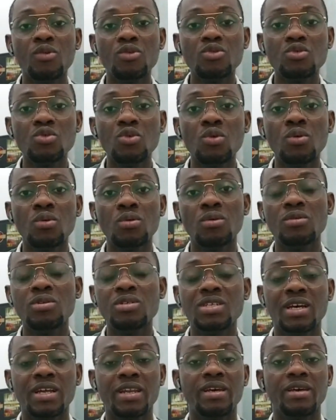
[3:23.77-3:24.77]
also
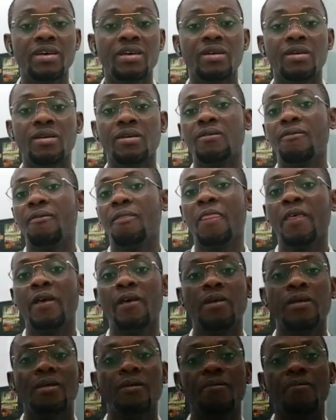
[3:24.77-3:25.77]
looks at the
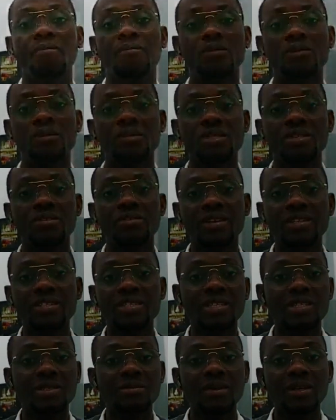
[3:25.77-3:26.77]

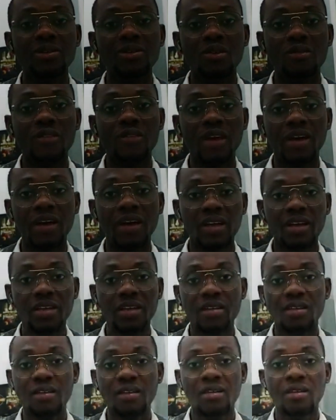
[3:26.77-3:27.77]
posterior segment of the
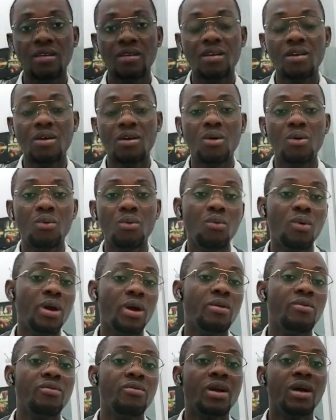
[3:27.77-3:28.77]
eye,
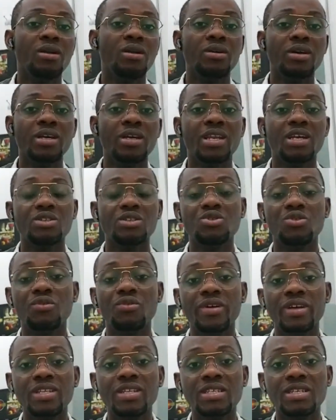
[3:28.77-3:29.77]
where we are looking at
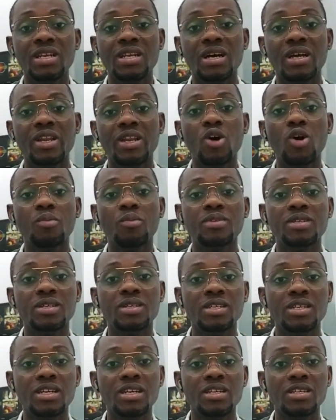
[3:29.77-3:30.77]
your retina, the
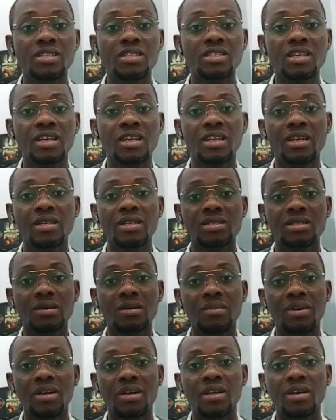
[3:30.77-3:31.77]
optic disc, and then
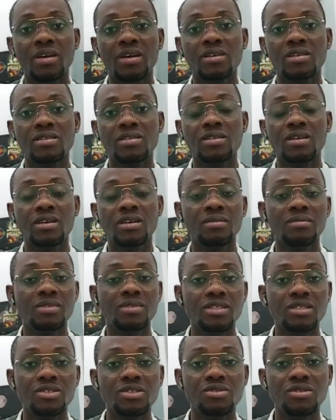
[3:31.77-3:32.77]
some other
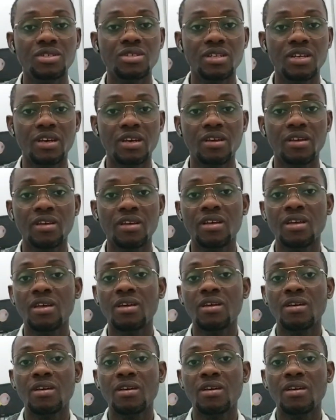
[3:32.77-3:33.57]
tissues there.